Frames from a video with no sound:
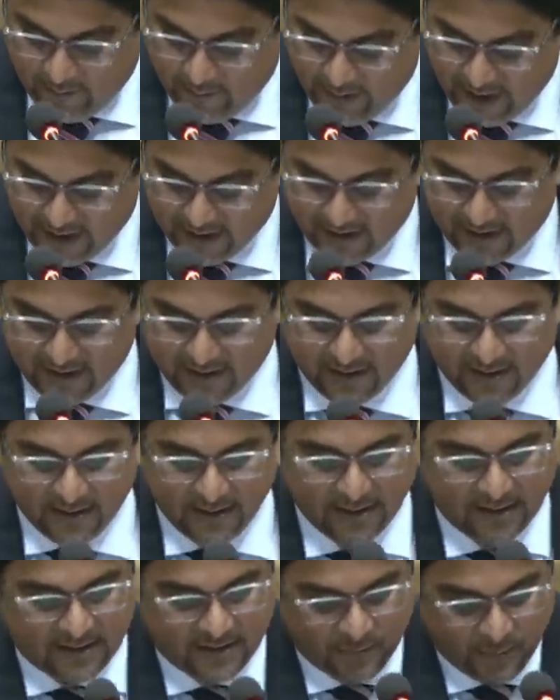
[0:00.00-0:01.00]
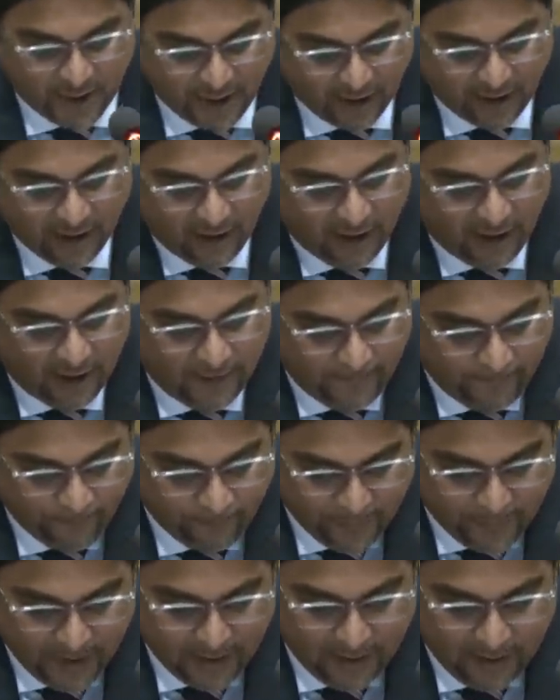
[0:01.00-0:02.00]
Mr. Speaker,
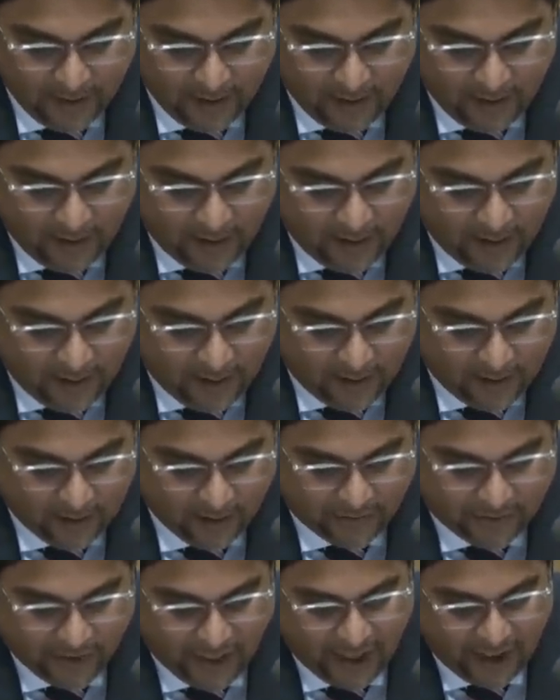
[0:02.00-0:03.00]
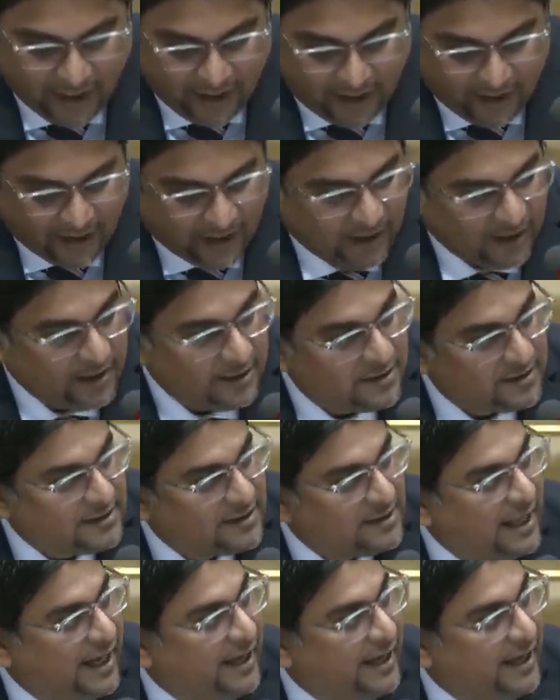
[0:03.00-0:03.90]
the thinking is